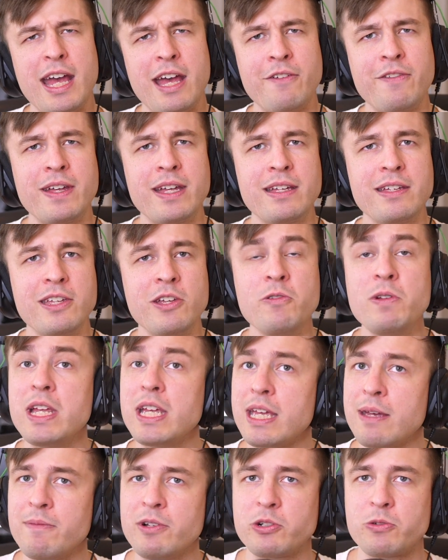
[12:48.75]
having
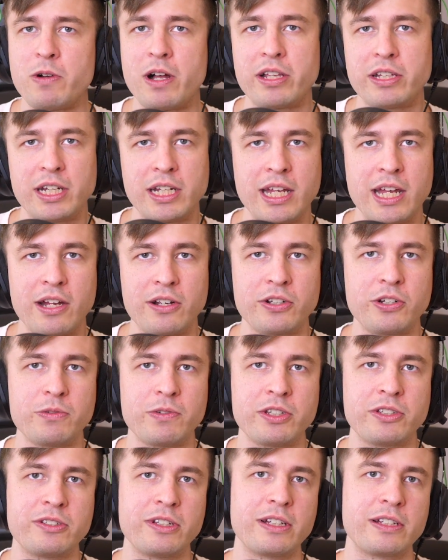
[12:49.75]
unique image quality
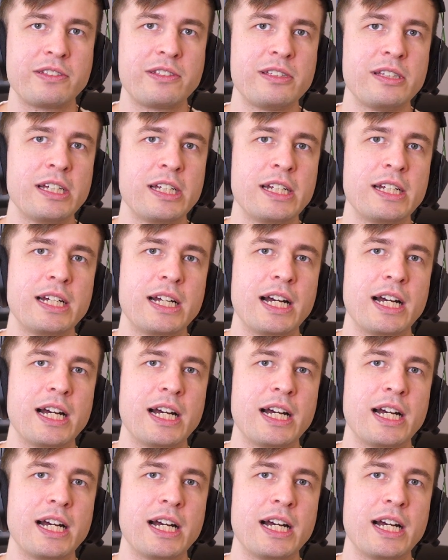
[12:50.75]
characteristics,